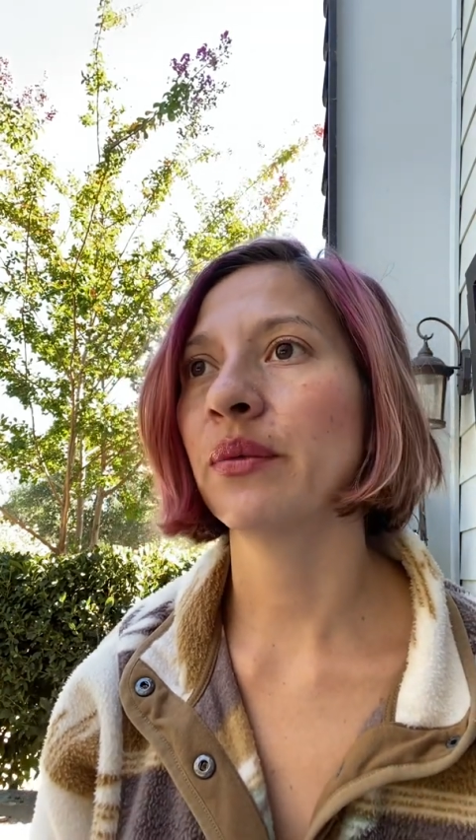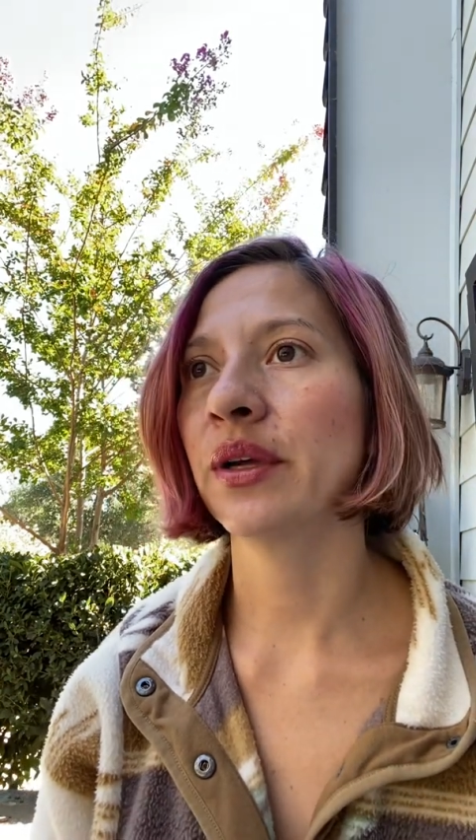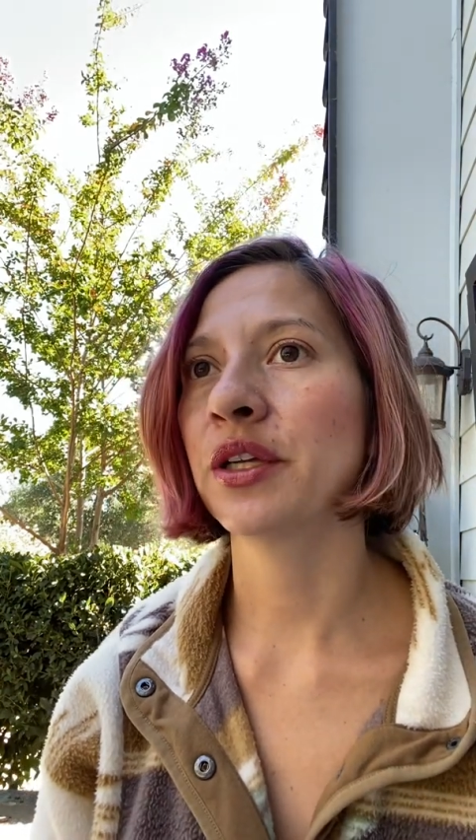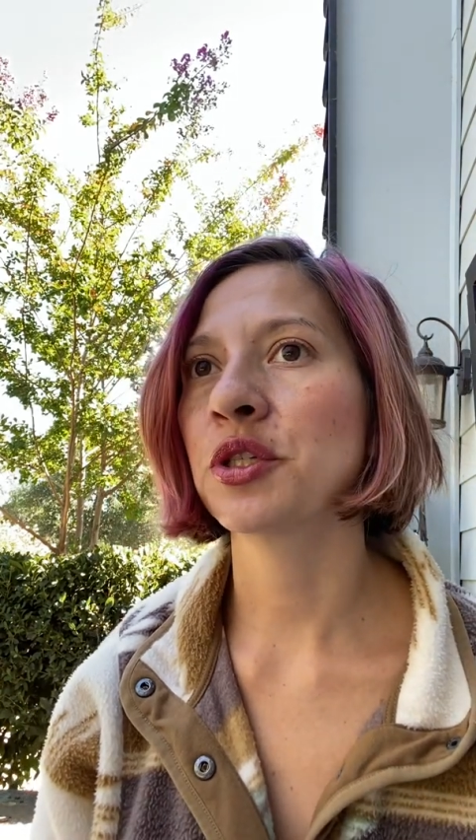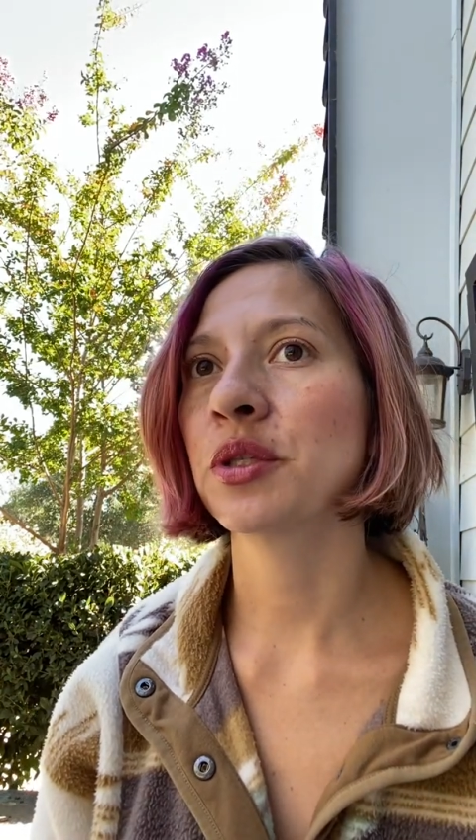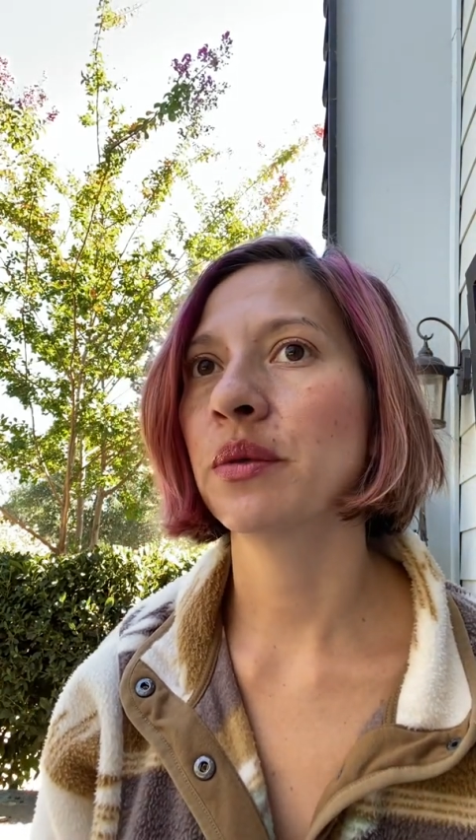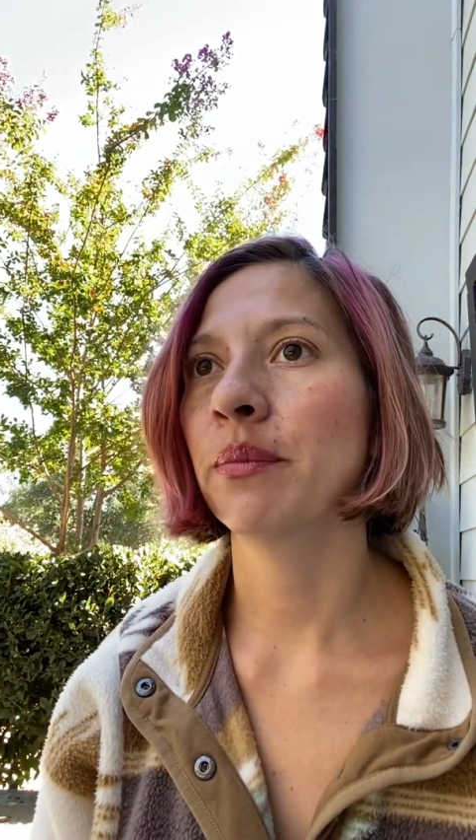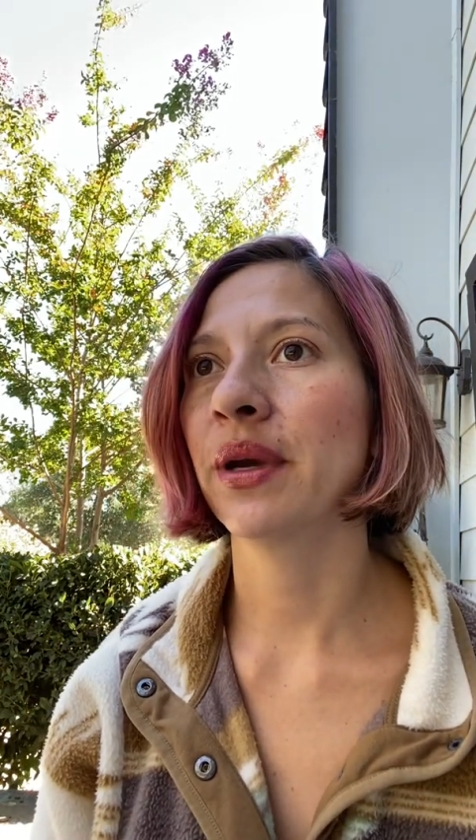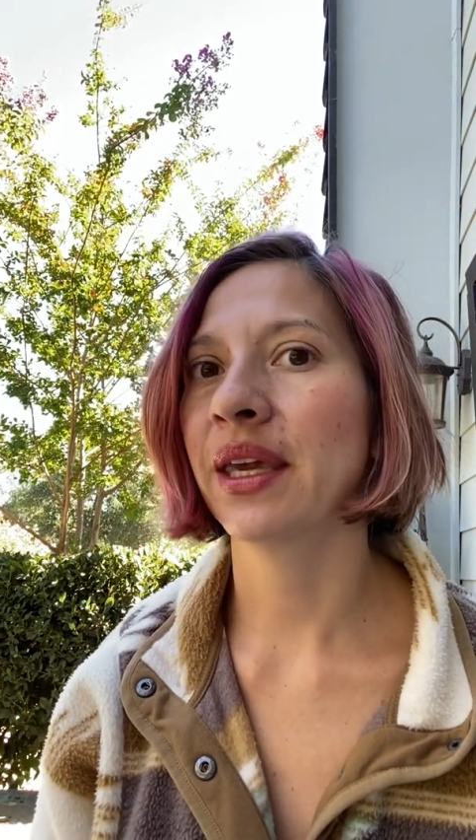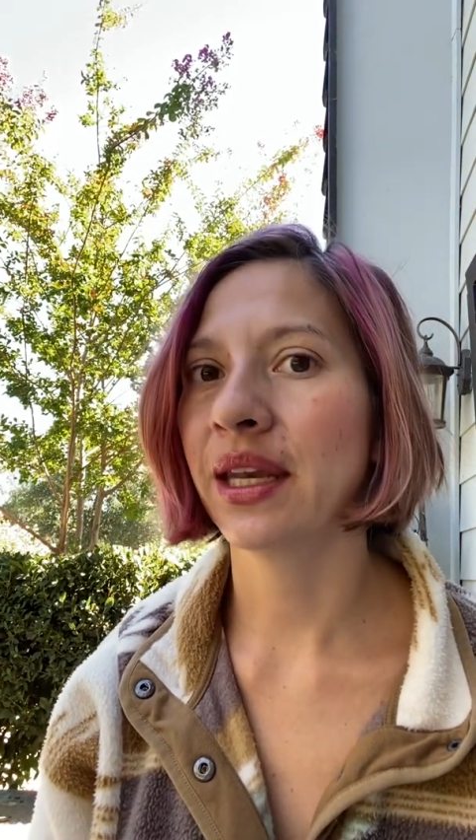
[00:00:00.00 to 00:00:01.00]
rich
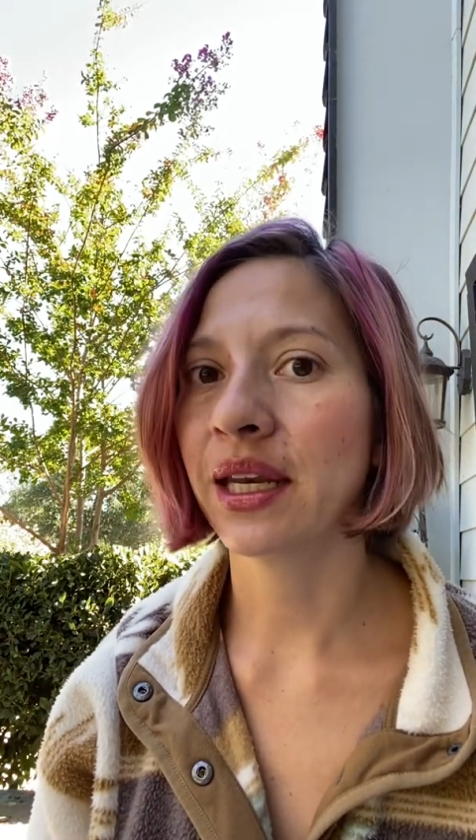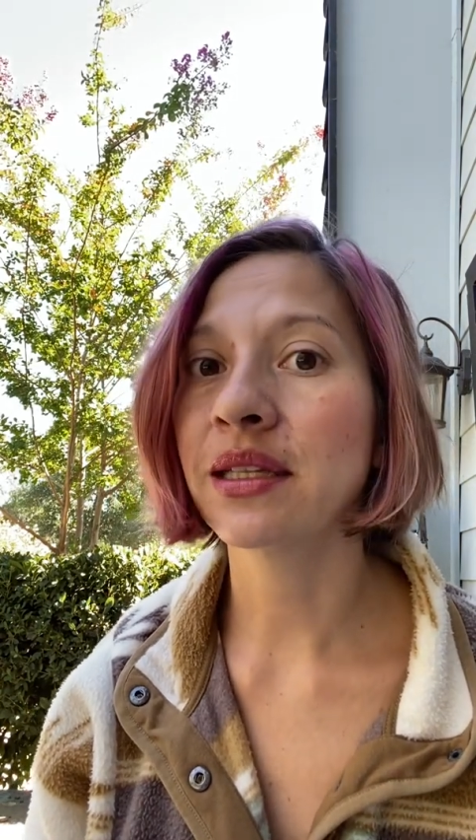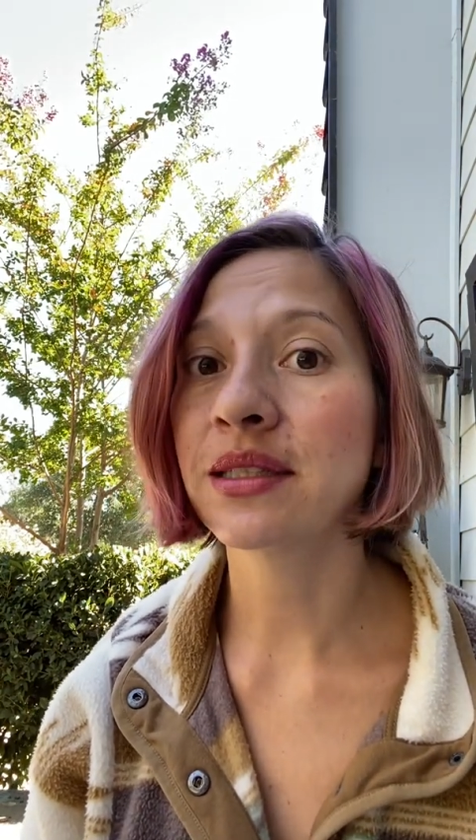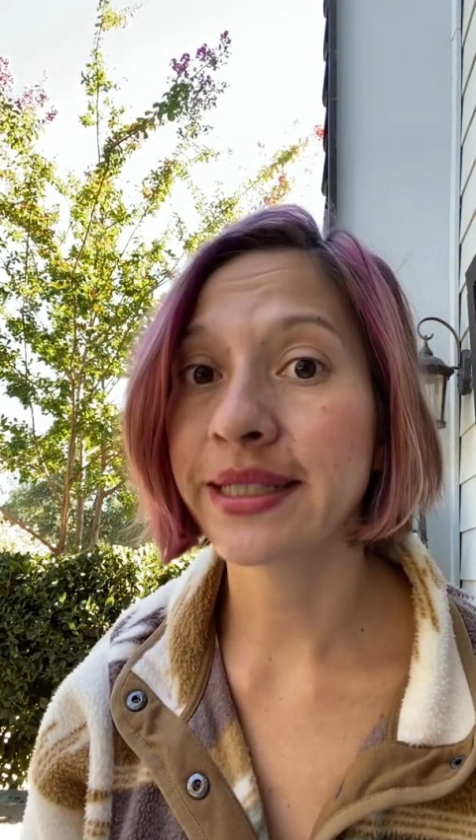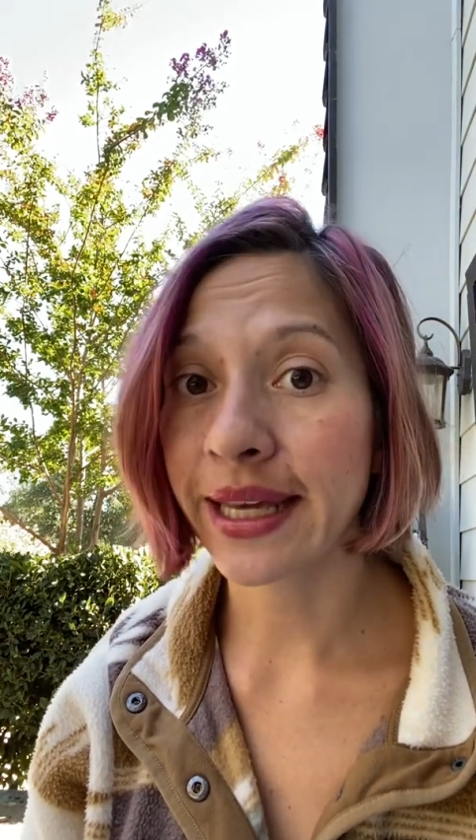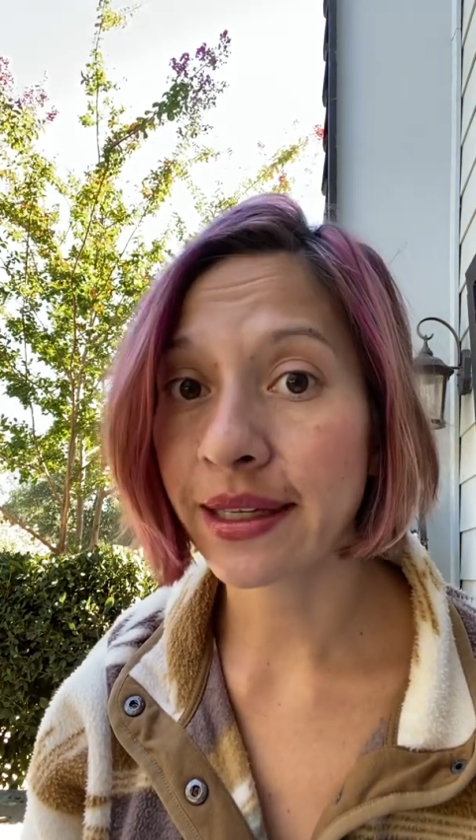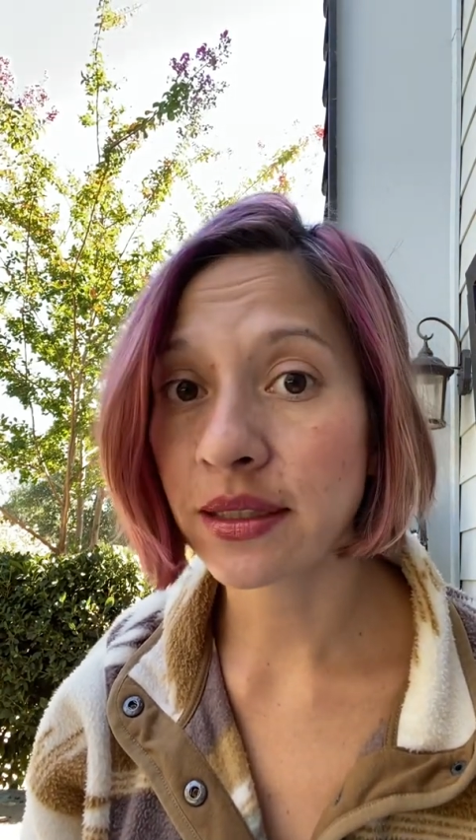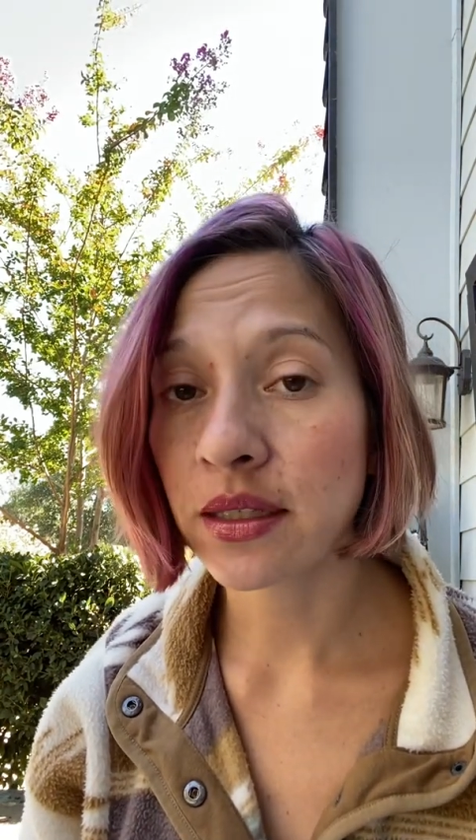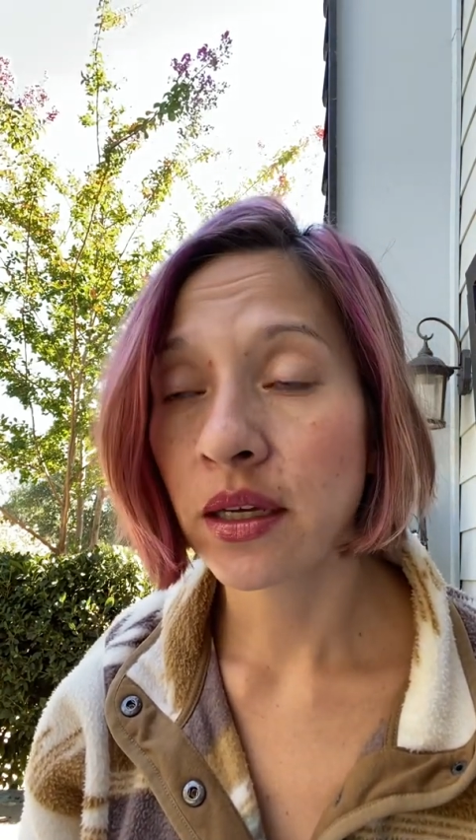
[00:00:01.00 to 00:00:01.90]
by getting into debt.